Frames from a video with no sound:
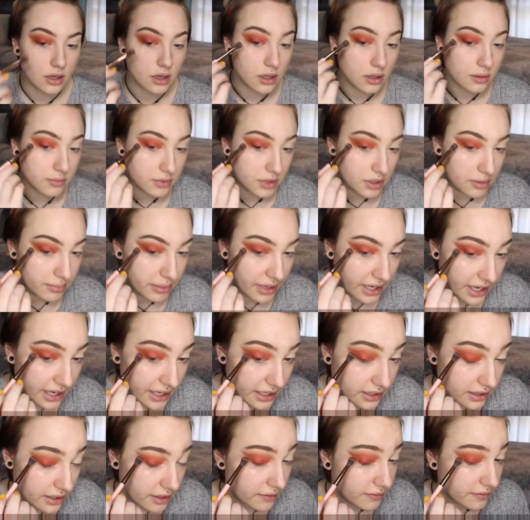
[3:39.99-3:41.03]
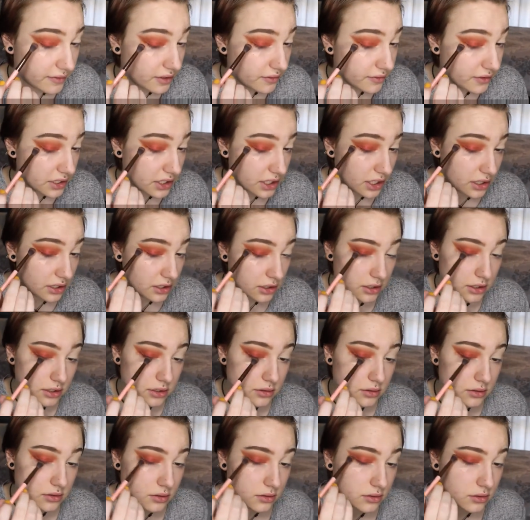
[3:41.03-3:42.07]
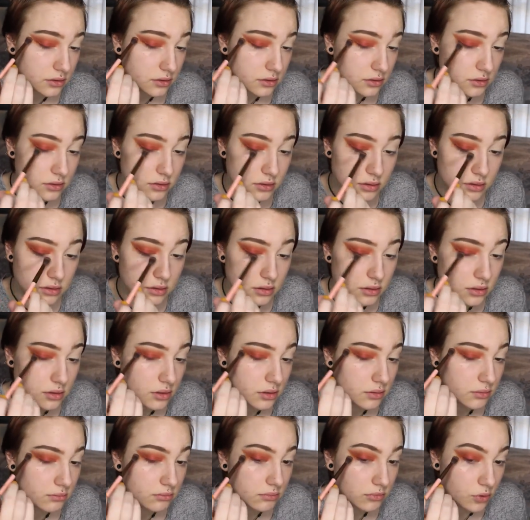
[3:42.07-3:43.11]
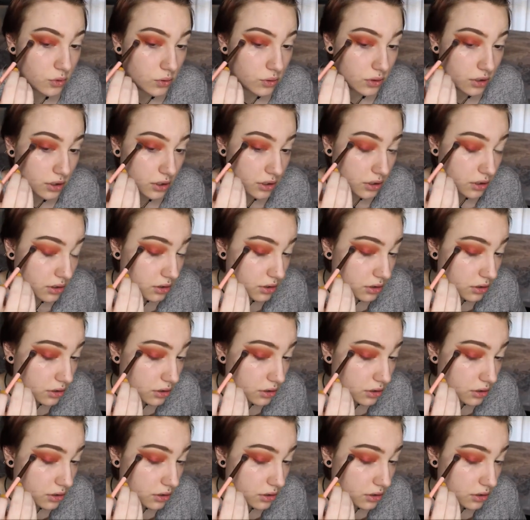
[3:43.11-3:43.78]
and I'm going to pack that velvet color more